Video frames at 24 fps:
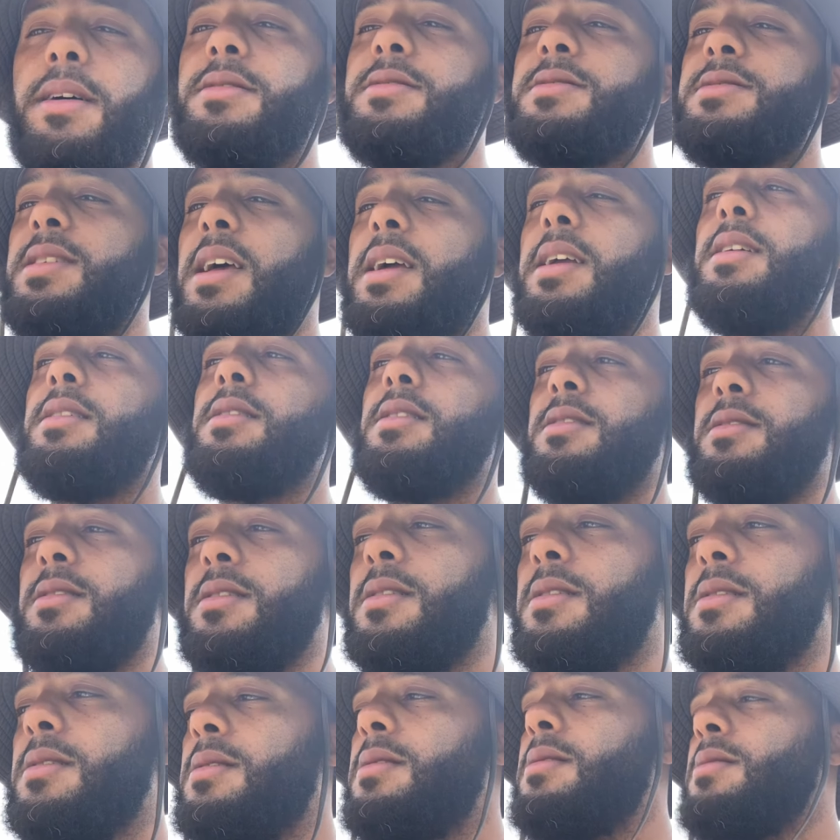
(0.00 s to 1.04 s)
and say
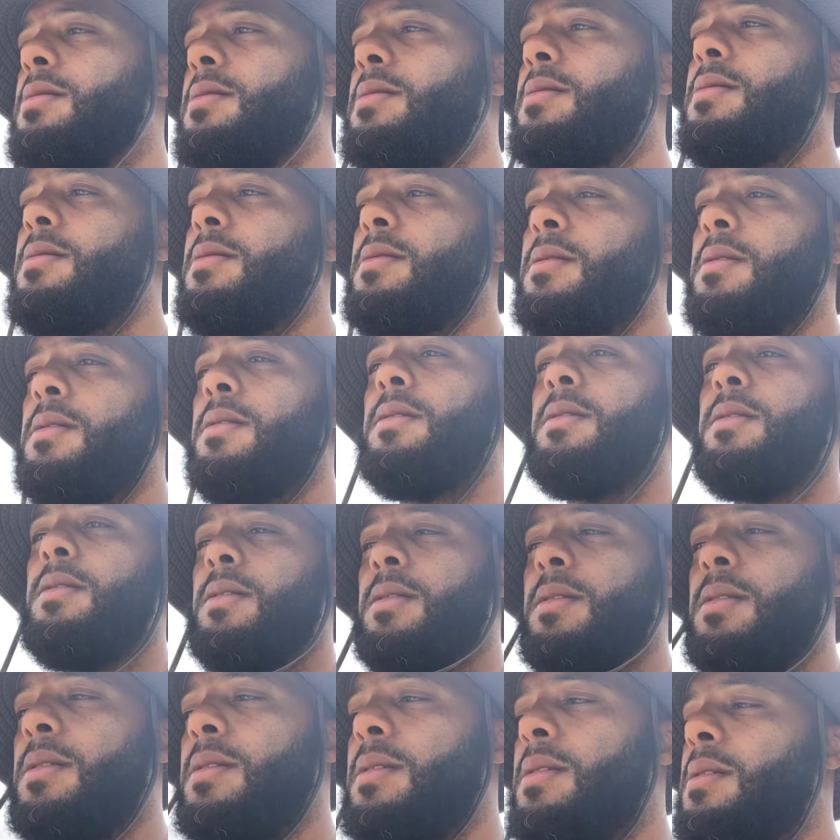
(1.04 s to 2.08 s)
anything,
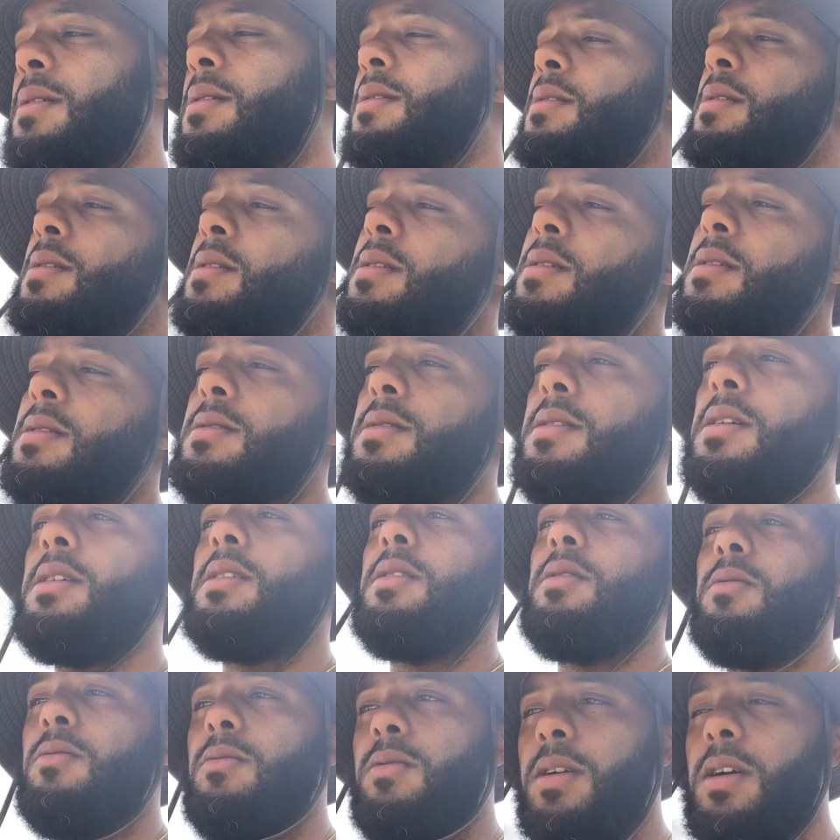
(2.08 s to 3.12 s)

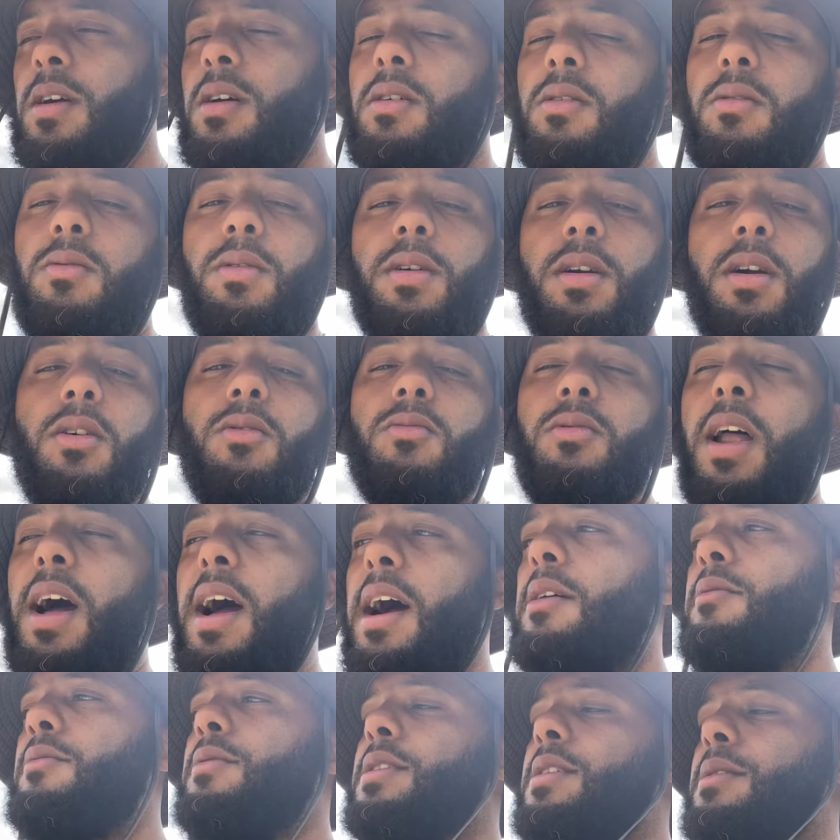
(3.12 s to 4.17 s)
then we gonna
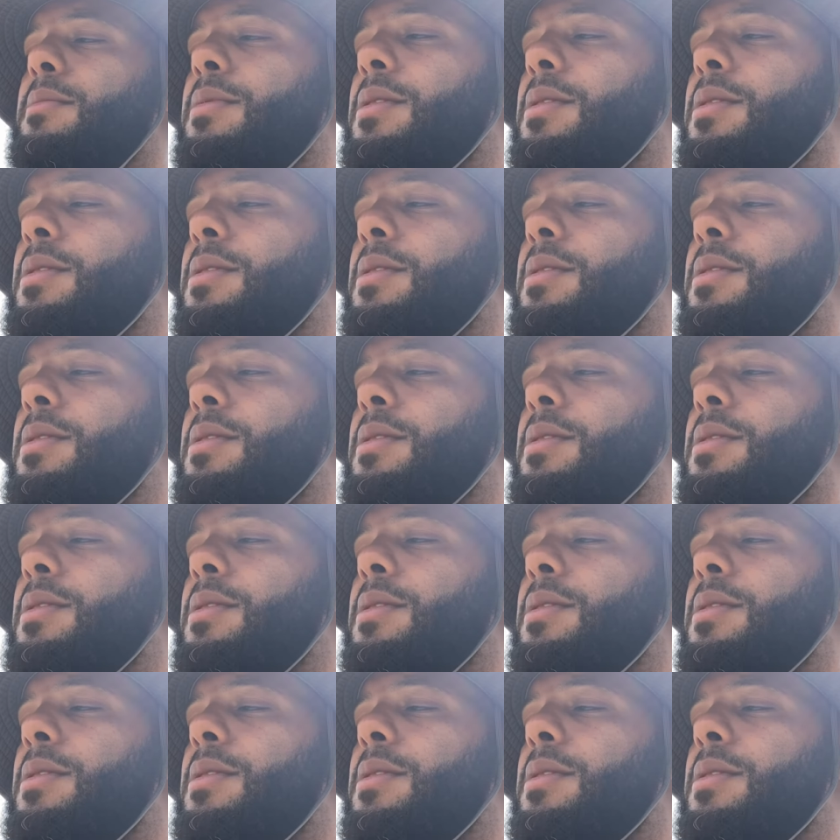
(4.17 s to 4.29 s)
ride with it,